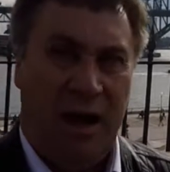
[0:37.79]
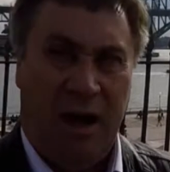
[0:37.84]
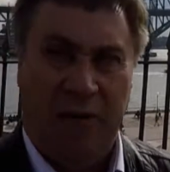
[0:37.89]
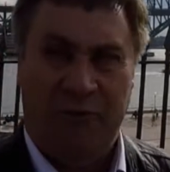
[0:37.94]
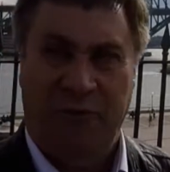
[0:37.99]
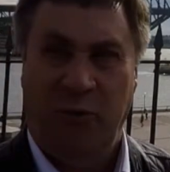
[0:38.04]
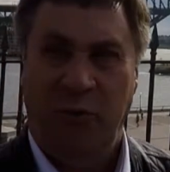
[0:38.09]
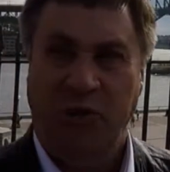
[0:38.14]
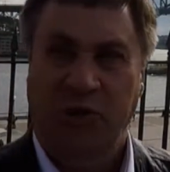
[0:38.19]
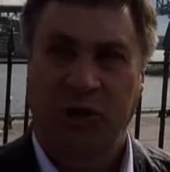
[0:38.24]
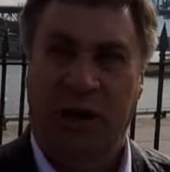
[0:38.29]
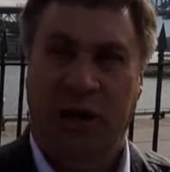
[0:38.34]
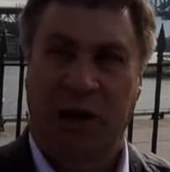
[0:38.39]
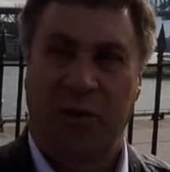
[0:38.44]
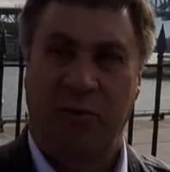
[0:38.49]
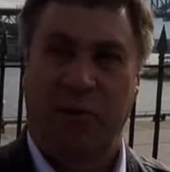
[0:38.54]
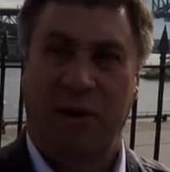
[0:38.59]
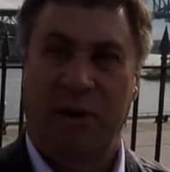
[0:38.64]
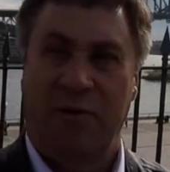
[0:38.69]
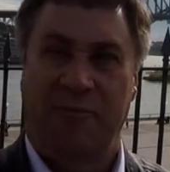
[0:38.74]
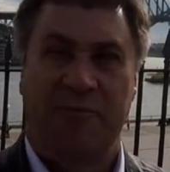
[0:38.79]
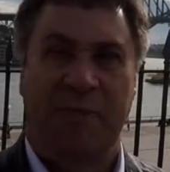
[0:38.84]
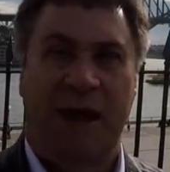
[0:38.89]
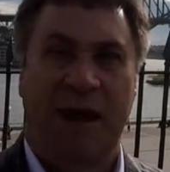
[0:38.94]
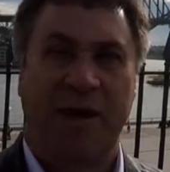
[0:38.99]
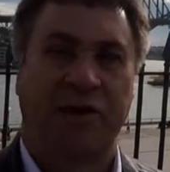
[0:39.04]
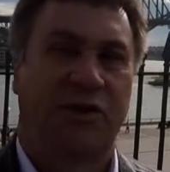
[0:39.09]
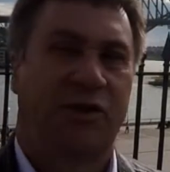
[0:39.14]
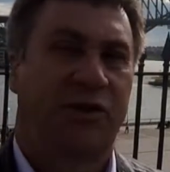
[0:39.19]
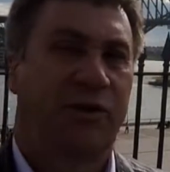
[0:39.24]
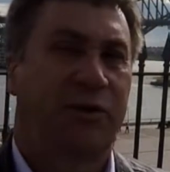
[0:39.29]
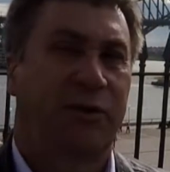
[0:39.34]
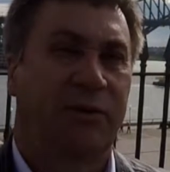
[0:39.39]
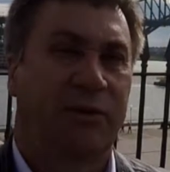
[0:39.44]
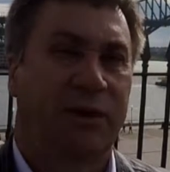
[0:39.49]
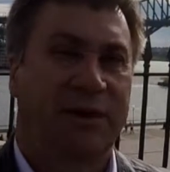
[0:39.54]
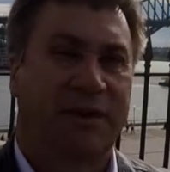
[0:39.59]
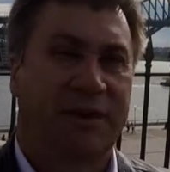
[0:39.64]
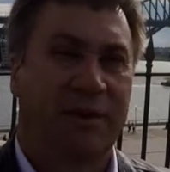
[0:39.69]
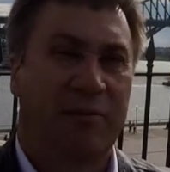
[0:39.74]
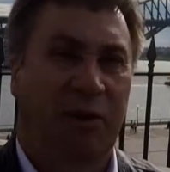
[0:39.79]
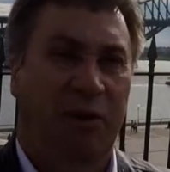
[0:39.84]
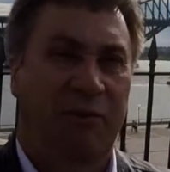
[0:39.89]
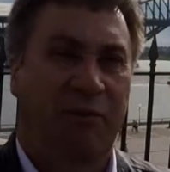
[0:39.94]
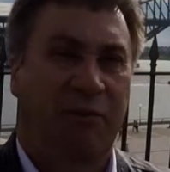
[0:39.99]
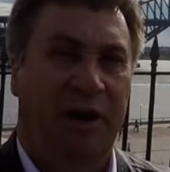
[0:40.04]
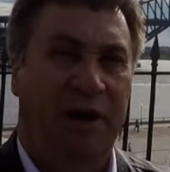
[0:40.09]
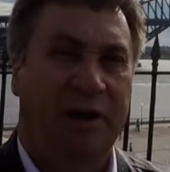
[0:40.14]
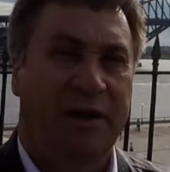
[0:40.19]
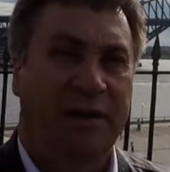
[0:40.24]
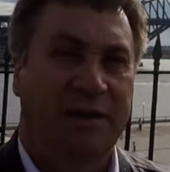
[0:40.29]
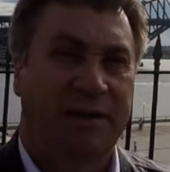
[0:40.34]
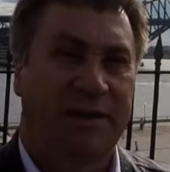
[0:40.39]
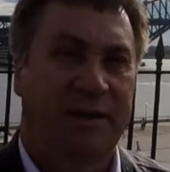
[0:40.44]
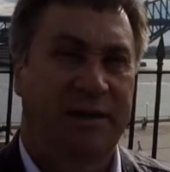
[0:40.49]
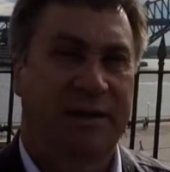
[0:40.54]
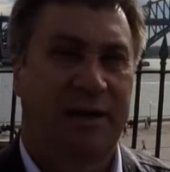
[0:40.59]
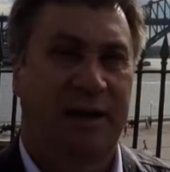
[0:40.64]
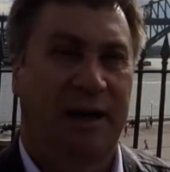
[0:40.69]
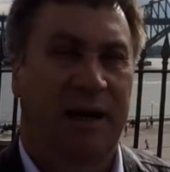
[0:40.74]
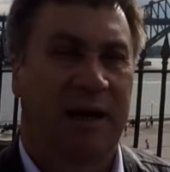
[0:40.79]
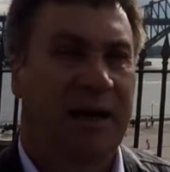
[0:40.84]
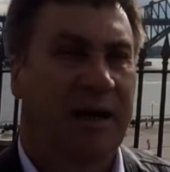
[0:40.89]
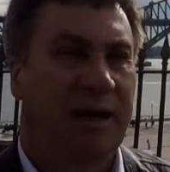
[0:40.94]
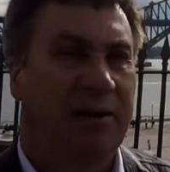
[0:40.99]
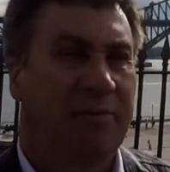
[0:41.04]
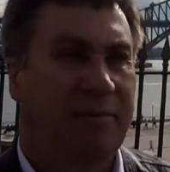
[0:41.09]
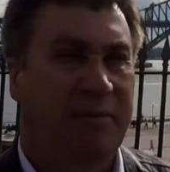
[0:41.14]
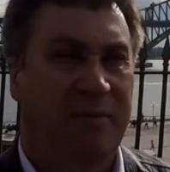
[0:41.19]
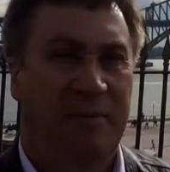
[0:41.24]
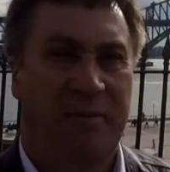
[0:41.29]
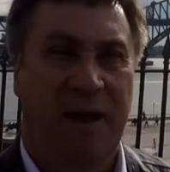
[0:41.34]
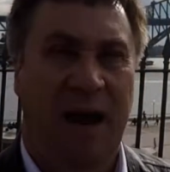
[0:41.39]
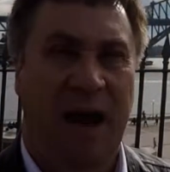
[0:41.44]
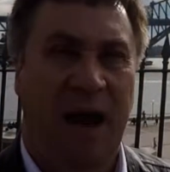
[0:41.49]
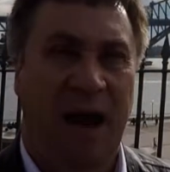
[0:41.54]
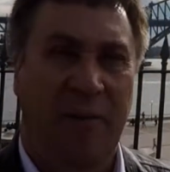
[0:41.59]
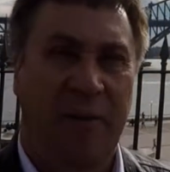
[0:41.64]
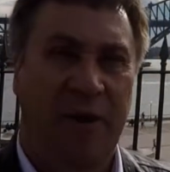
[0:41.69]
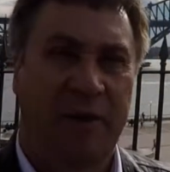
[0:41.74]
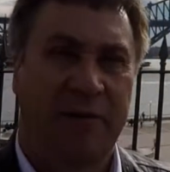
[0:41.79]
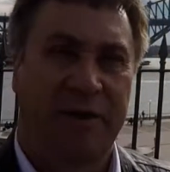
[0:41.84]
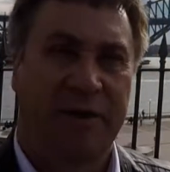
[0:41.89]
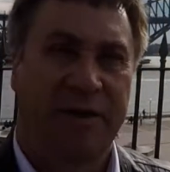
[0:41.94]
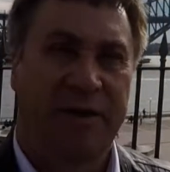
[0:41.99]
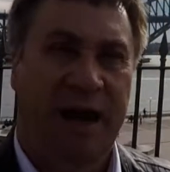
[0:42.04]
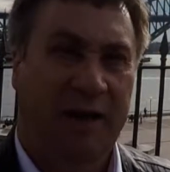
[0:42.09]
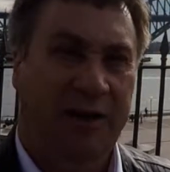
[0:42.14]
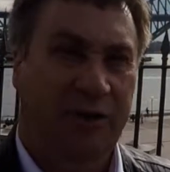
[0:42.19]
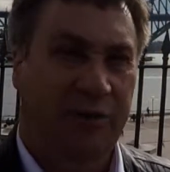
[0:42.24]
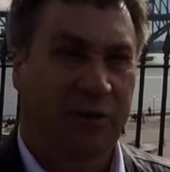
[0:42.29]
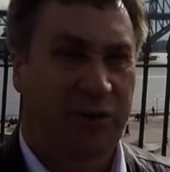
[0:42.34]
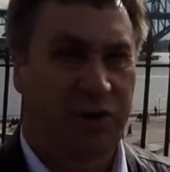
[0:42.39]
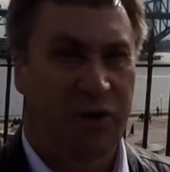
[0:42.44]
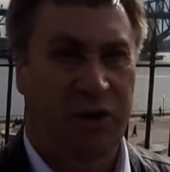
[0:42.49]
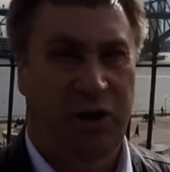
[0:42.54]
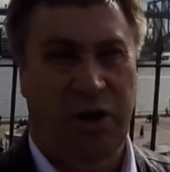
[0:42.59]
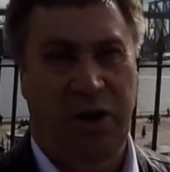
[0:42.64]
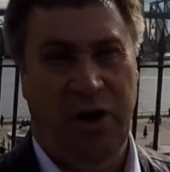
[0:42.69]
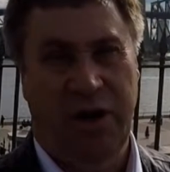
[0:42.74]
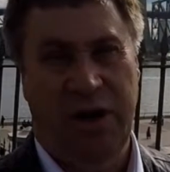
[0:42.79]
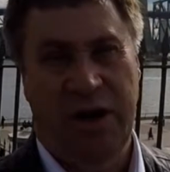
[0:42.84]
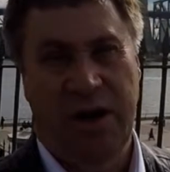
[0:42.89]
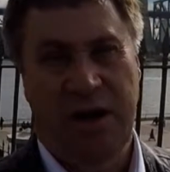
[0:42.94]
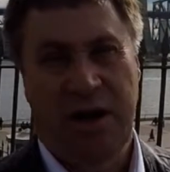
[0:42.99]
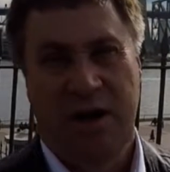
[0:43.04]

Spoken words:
Fortunately, we've managed to simplify this element of the tax return